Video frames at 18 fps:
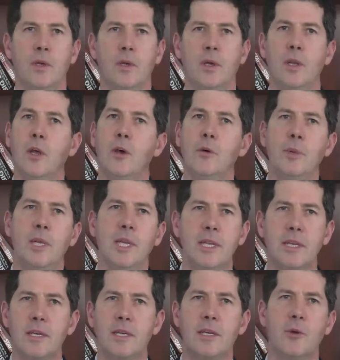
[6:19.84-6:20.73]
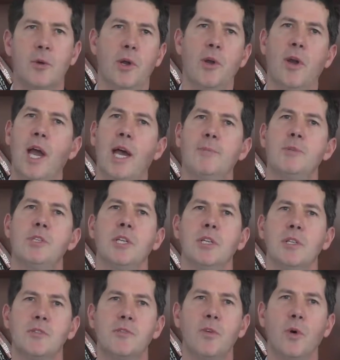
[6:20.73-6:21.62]
Globally, the career
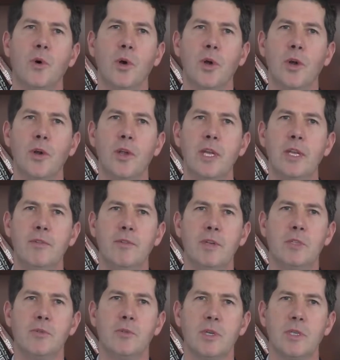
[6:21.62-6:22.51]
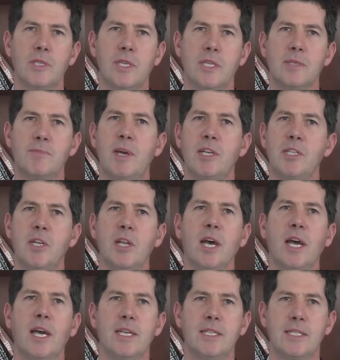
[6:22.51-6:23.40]
options for individuals that
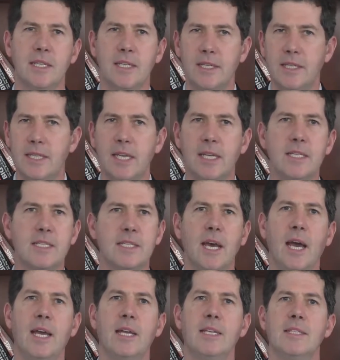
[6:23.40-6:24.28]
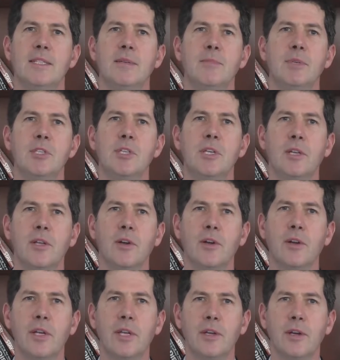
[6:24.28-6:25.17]
specialize in data science and machine
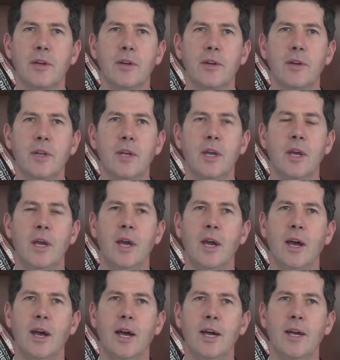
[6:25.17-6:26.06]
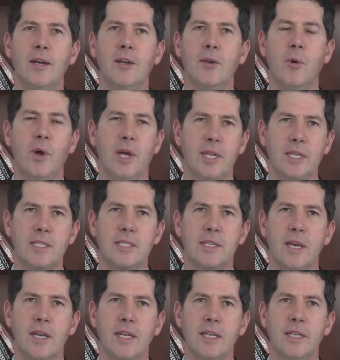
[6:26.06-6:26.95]
learning are quite
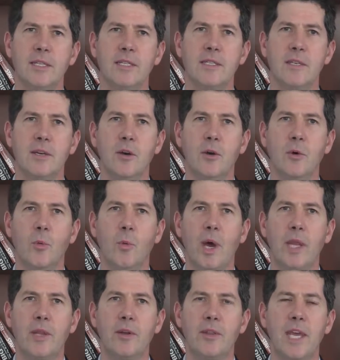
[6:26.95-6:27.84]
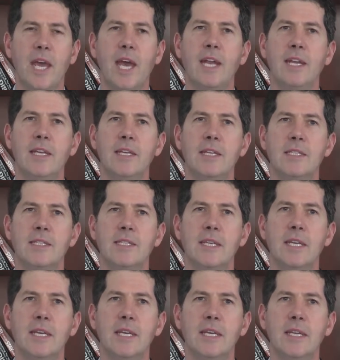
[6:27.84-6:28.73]
exciting. So whether that
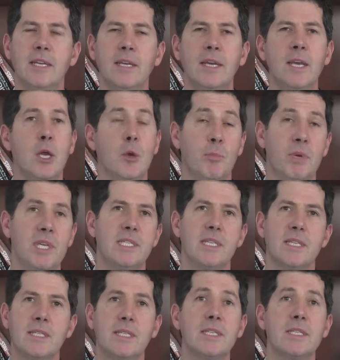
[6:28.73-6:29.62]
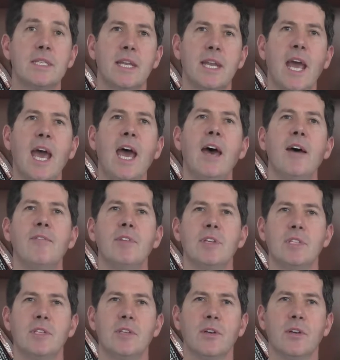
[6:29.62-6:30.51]
is in businesses that have
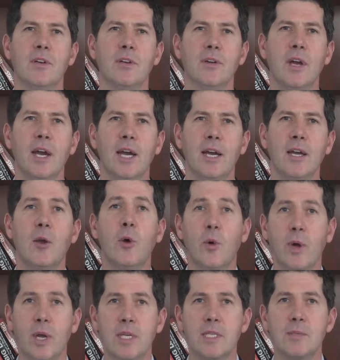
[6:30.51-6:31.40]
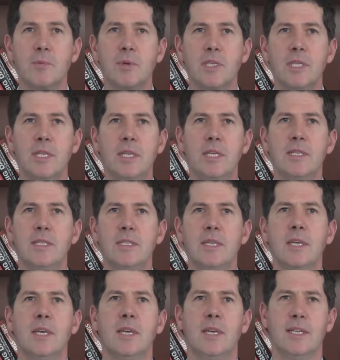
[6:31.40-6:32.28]
as their core
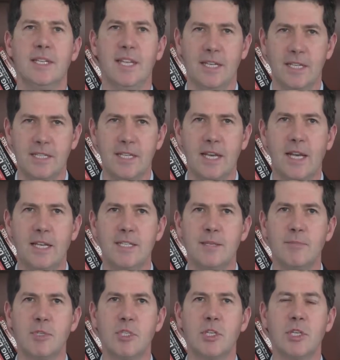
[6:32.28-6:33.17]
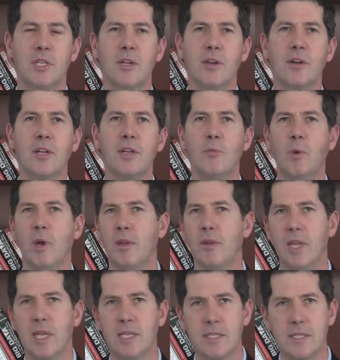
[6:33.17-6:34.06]
expertise data science and machine learning, whether
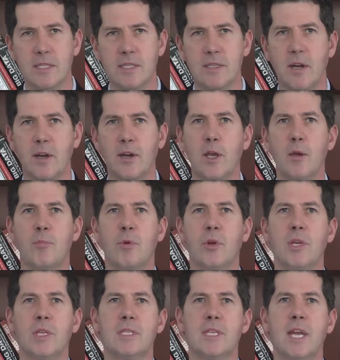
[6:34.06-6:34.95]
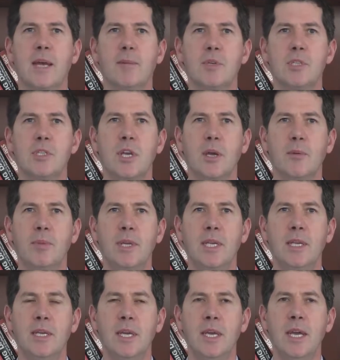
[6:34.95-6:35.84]
that's a startup or an established
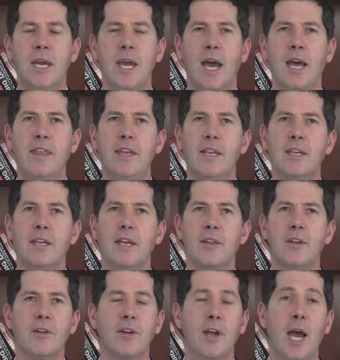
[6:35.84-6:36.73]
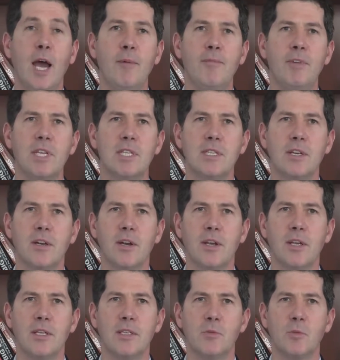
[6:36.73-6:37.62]
company, I think another obvious
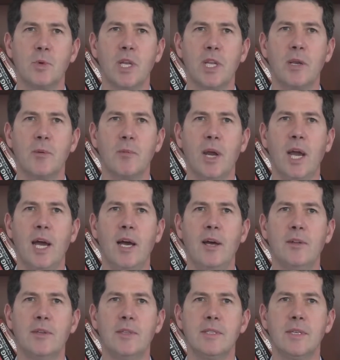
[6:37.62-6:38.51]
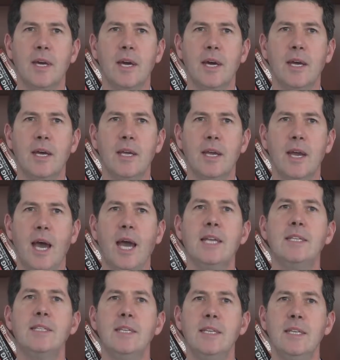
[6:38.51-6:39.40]
area is really around
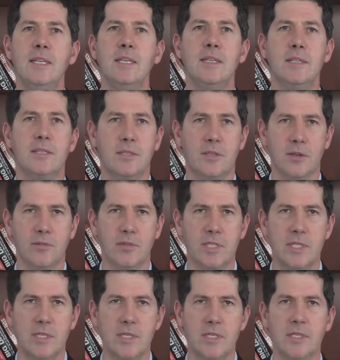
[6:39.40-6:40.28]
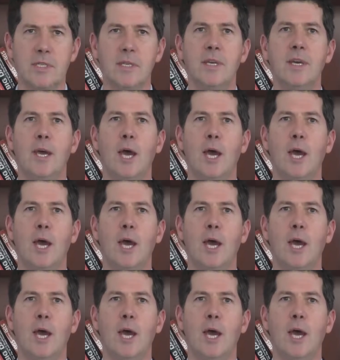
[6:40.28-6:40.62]
IT services.